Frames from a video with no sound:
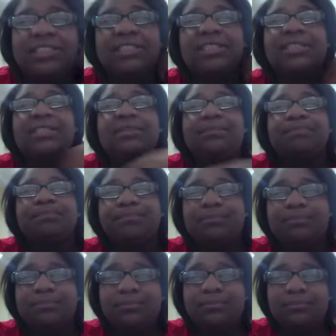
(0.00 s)
she
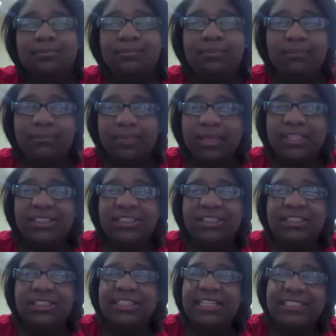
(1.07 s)

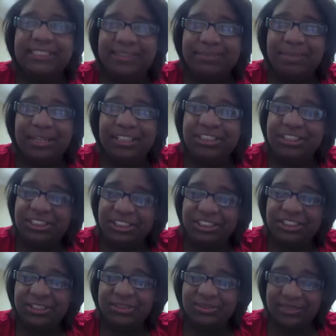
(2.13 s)
she does the best
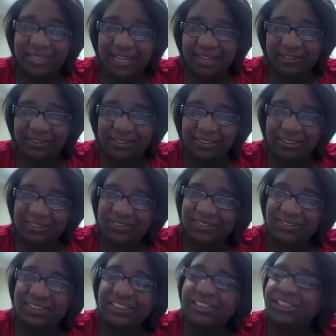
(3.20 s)
she knows how
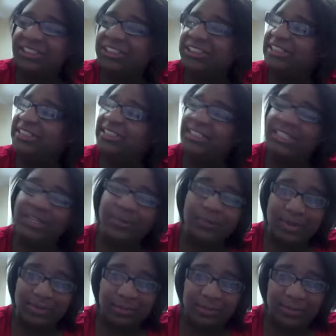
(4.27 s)
to and she's an
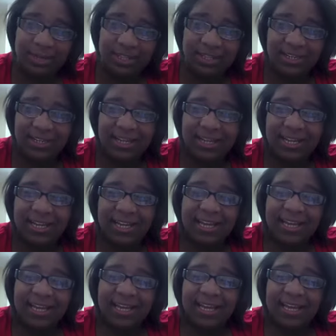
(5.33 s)
incredible mother
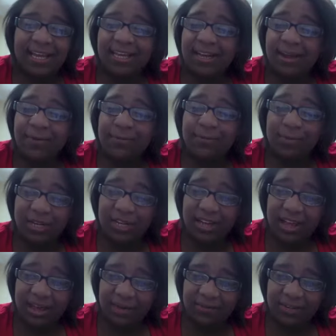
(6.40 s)
and I
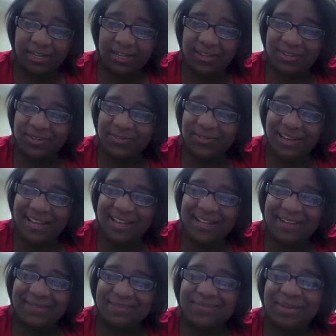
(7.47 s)
wouldn't have it any other
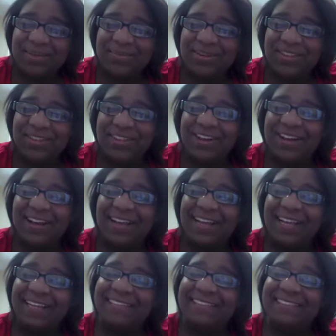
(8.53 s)
way my mother
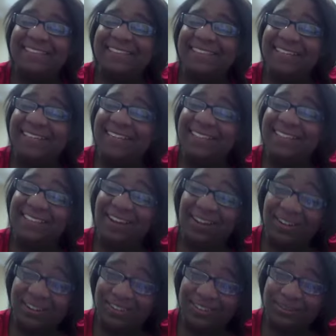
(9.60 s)
is is
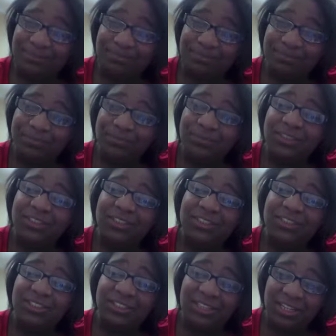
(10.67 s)
awesome.
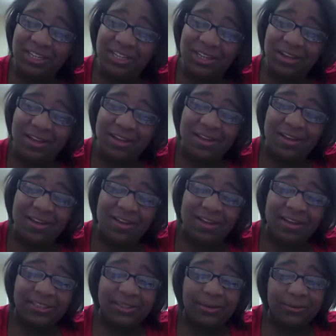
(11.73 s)
She
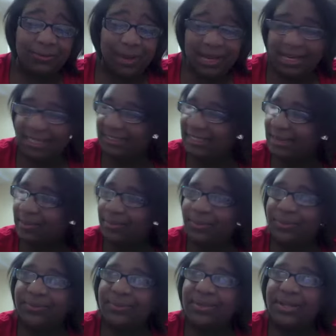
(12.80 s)
is a great
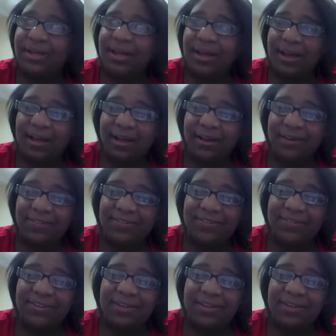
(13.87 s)
example of